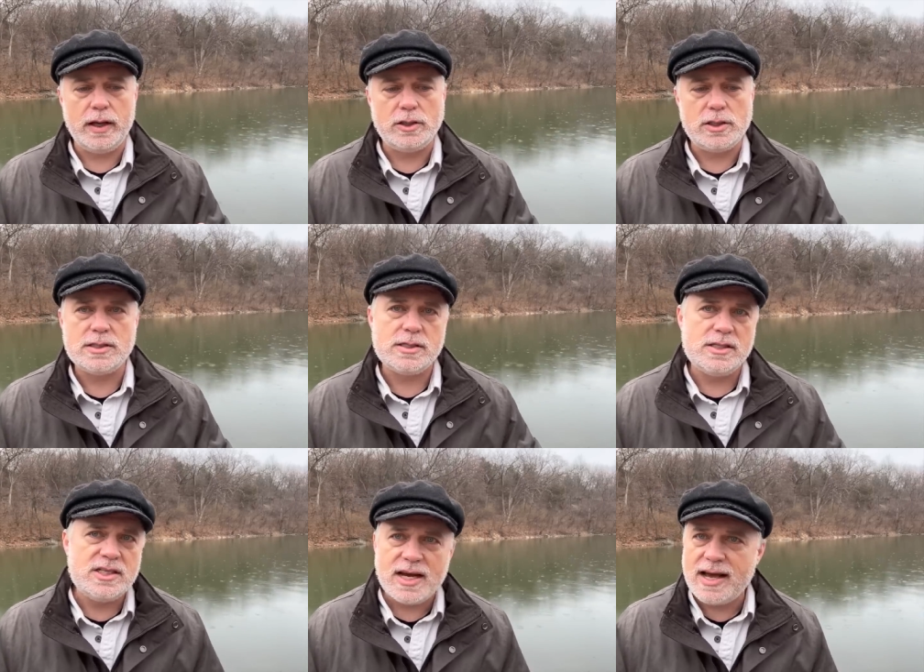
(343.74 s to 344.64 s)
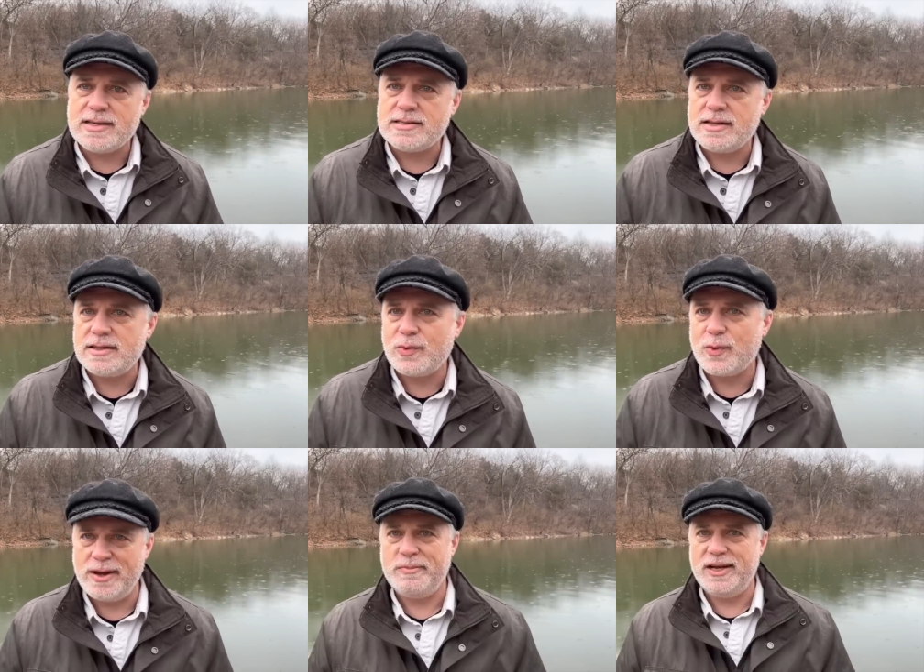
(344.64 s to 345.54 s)
to suggest that the
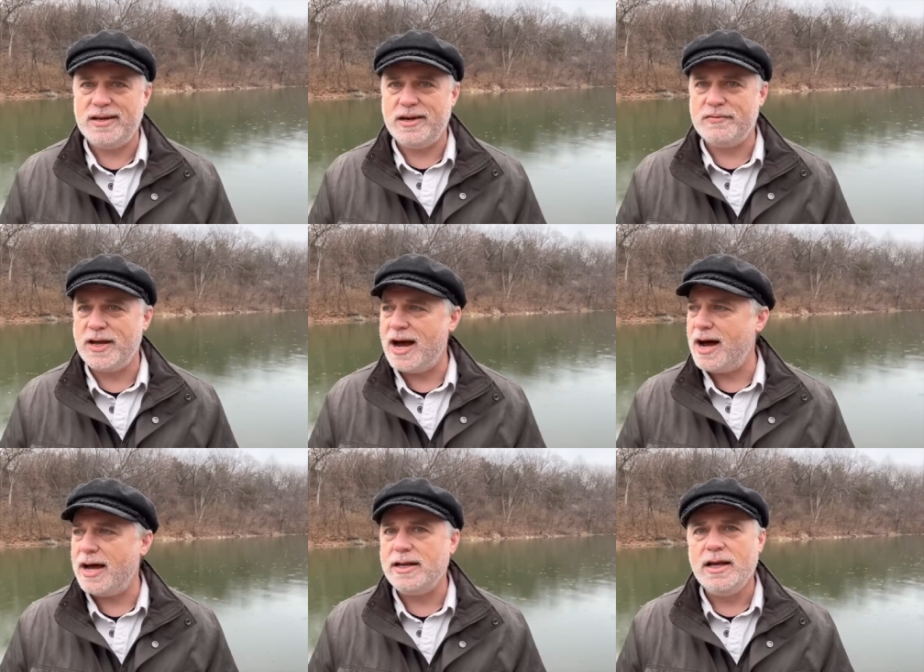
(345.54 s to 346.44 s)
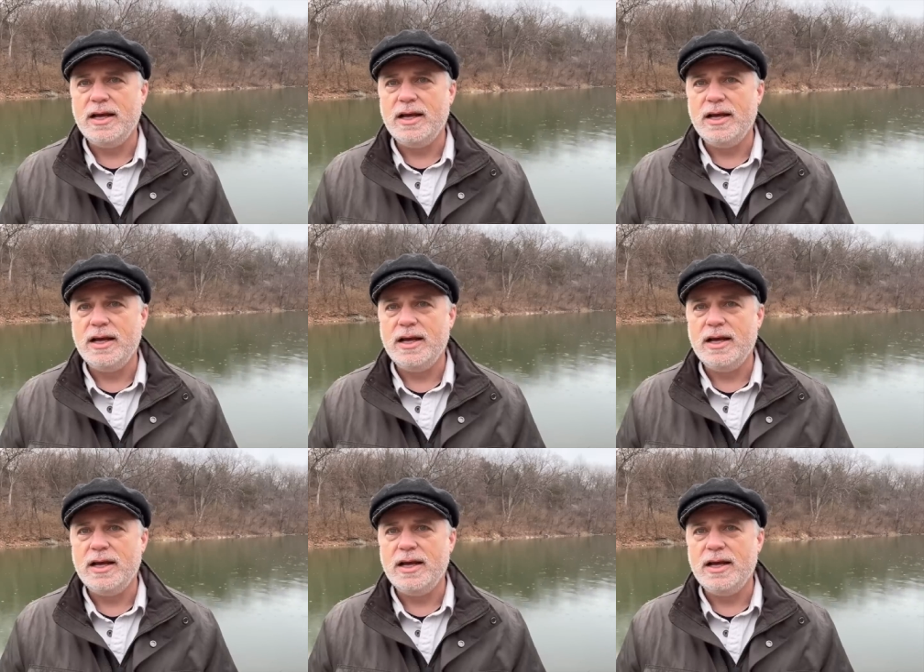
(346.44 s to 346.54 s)
remnant of God